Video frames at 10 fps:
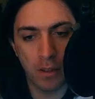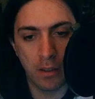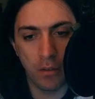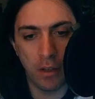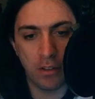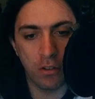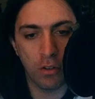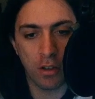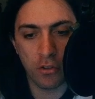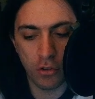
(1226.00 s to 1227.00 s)
that in
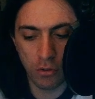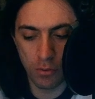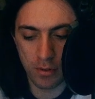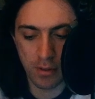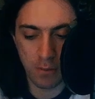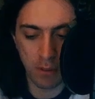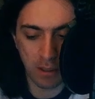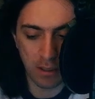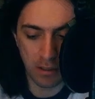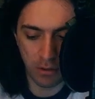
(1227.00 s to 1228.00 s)
order to use this
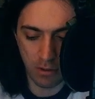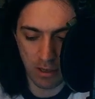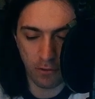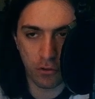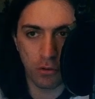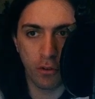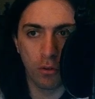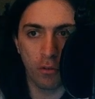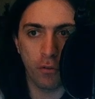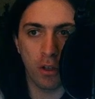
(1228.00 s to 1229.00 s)
plugin, you have
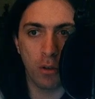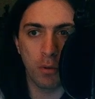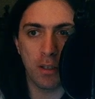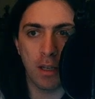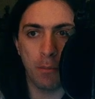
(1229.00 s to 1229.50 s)
to follow it up